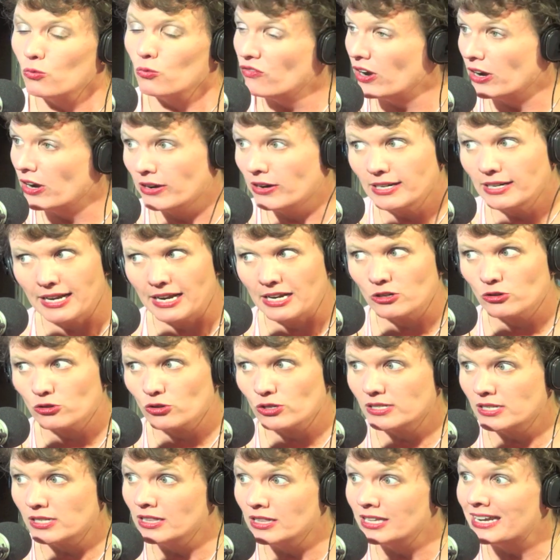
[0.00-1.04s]
Very
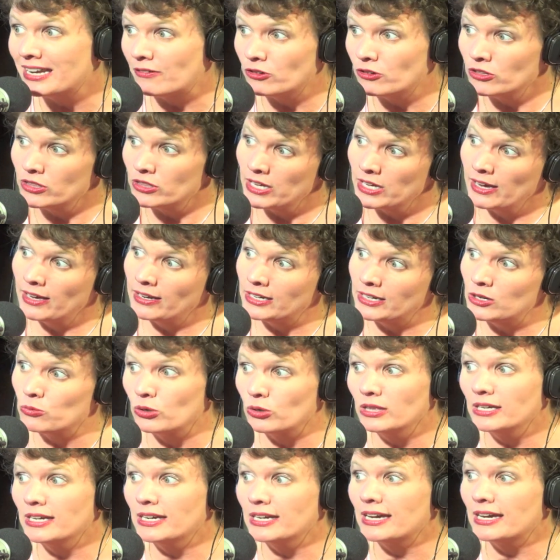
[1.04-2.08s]
dangerous. And then after that, it
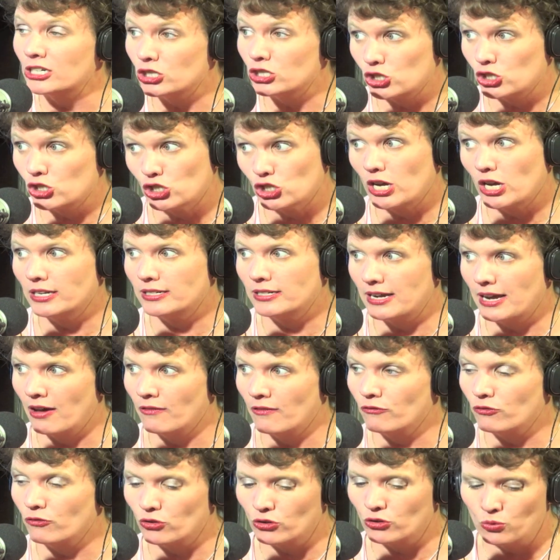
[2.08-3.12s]
really kind of shut
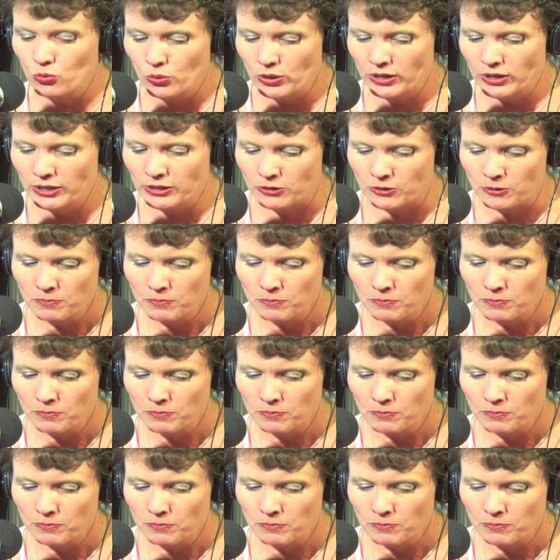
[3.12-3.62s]
down for the winter.